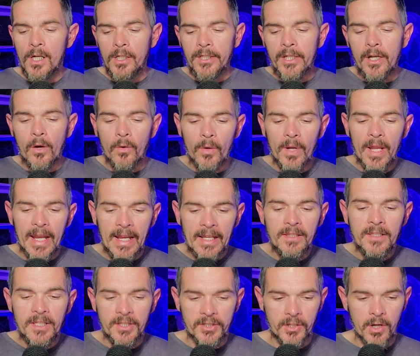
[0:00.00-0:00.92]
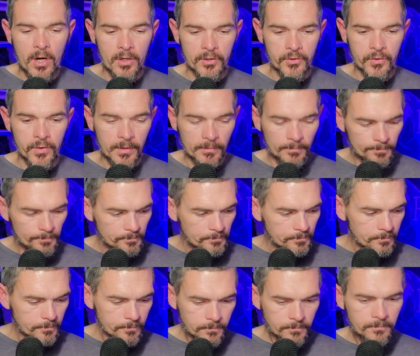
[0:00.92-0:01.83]
you know, in this country,
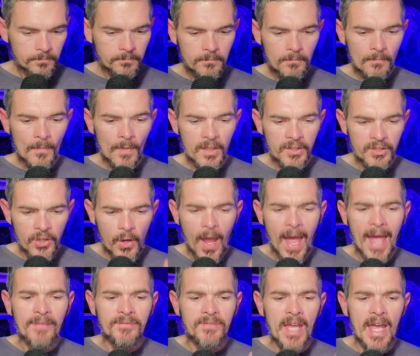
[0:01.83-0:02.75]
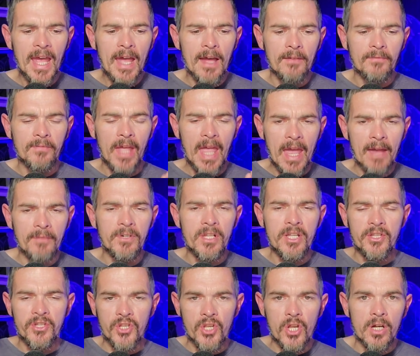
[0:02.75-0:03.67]
you have to have
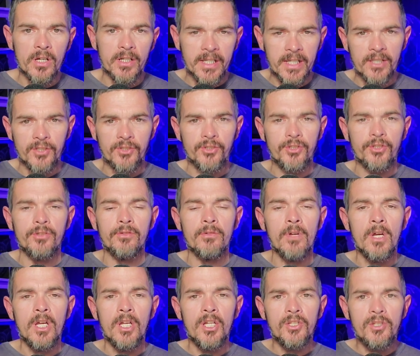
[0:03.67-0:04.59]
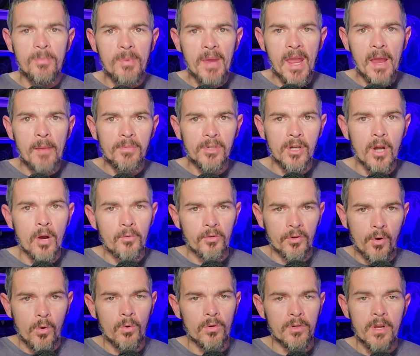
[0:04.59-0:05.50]
evidence against you to be able to go to
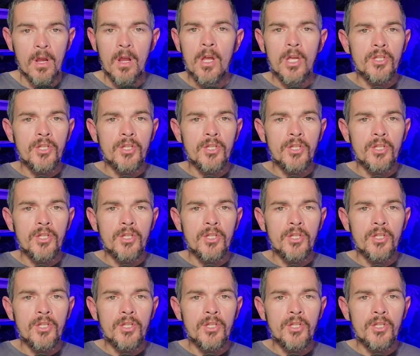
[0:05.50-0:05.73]
court.